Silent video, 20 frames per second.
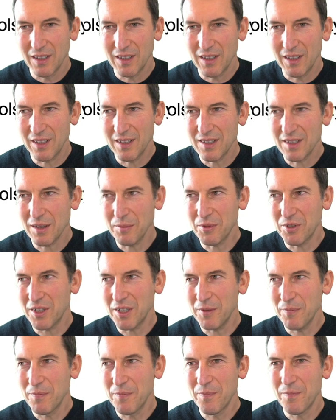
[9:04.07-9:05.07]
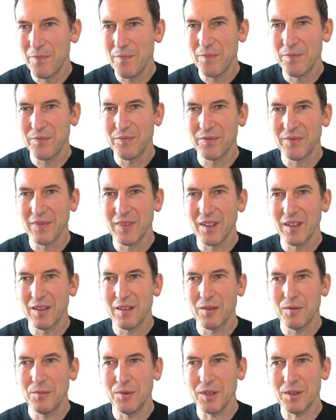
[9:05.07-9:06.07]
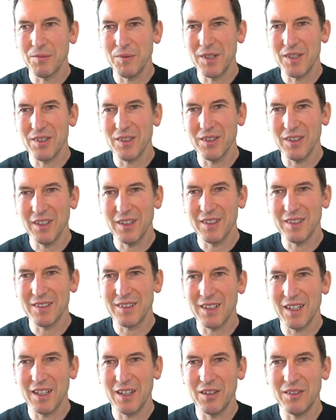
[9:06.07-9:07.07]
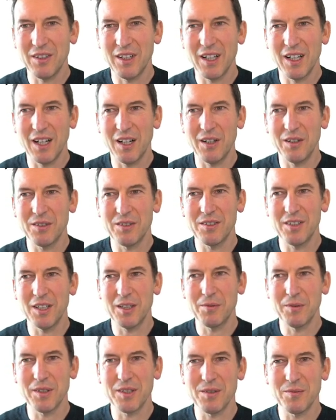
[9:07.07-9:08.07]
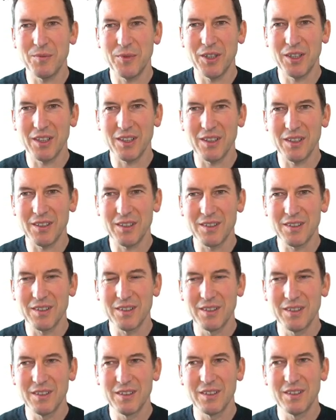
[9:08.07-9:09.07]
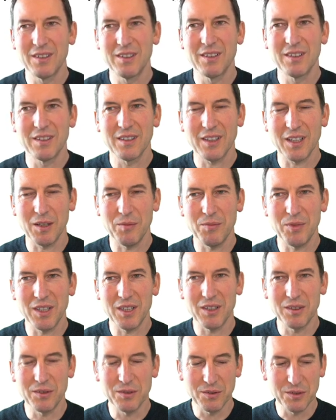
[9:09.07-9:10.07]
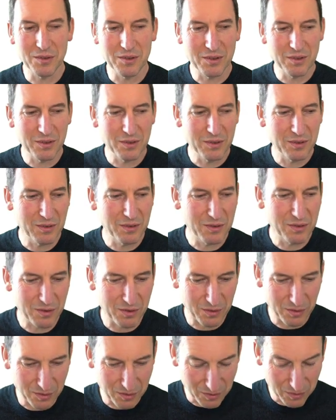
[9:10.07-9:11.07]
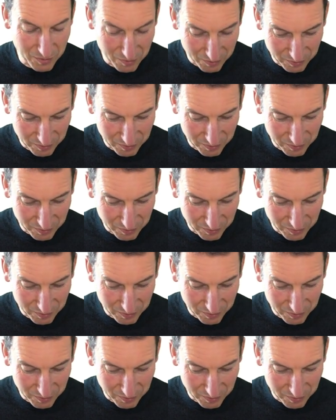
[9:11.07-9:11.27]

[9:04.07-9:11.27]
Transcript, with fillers: In summary, what we saw is now how sequence models can be used to